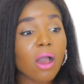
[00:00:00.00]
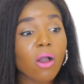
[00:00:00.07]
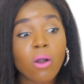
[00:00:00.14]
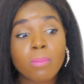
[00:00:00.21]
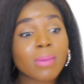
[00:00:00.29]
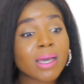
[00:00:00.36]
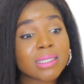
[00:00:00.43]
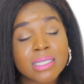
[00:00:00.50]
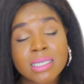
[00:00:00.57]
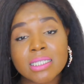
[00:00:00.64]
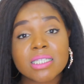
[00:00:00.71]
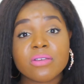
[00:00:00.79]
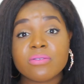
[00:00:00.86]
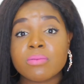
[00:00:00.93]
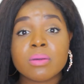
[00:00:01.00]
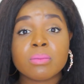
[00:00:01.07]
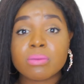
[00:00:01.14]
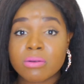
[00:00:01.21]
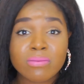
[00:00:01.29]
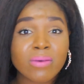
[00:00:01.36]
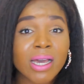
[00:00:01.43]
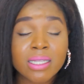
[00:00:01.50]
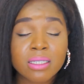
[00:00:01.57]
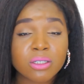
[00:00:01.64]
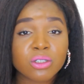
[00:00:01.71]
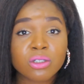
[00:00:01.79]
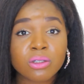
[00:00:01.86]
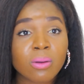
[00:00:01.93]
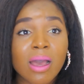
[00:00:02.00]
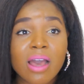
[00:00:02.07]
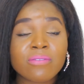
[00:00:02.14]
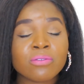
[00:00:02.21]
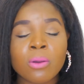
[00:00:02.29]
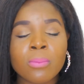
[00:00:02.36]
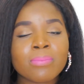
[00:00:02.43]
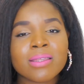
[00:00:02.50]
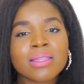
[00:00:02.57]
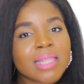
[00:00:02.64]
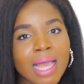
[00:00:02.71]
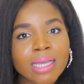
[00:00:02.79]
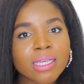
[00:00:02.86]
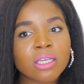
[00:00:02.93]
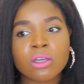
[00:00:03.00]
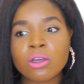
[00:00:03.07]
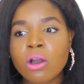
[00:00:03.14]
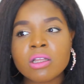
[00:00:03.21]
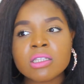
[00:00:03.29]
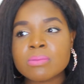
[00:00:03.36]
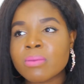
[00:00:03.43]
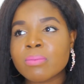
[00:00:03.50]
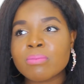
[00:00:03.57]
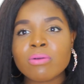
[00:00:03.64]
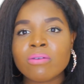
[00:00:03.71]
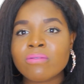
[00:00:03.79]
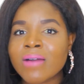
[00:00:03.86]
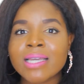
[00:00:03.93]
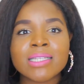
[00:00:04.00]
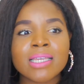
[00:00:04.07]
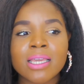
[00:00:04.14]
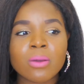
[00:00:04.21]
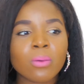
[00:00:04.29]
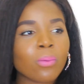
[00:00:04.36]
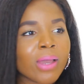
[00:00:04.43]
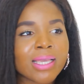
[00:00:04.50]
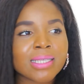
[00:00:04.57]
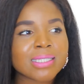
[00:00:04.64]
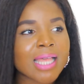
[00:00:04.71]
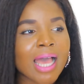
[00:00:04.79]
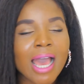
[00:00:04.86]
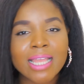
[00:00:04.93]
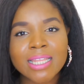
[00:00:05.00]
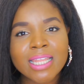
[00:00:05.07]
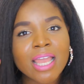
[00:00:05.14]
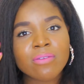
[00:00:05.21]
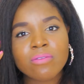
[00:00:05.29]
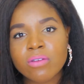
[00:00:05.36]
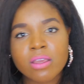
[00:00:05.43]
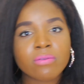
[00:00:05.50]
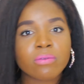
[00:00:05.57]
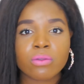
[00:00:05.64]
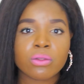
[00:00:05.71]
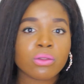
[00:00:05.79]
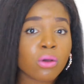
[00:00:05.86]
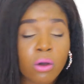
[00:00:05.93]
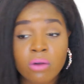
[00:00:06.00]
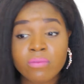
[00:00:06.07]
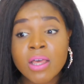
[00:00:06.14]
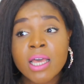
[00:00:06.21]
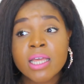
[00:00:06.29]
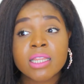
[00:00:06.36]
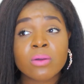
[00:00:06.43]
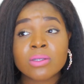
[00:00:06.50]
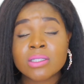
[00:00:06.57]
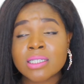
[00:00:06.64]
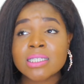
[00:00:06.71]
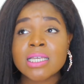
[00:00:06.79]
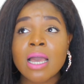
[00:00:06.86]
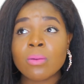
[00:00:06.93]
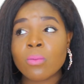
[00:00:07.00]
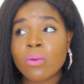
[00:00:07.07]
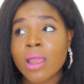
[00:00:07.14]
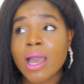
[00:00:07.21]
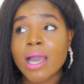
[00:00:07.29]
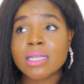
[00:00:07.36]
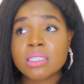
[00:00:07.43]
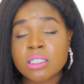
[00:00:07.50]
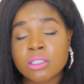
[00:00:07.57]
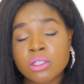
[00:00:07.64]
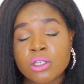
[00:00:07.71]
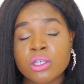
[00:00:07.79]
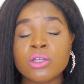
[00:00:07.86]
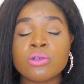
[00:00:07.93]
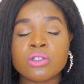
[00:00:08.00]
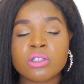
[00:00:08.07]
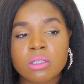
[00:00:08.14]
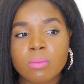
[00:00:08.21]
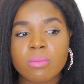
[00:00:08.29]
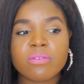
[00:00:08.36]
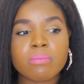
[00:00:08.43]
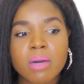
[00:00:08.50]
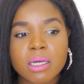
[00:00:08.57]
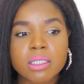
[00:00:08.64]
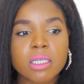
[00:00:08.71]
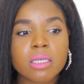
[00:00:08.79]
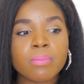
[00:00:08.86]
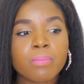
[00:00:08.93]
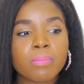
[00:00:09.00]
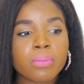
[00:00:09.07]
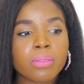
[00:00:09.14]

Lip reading: all my needs have been provided. I've not been lacking. God's been providing in ways that I never even thought of. There was a time where I needed a huge sum of money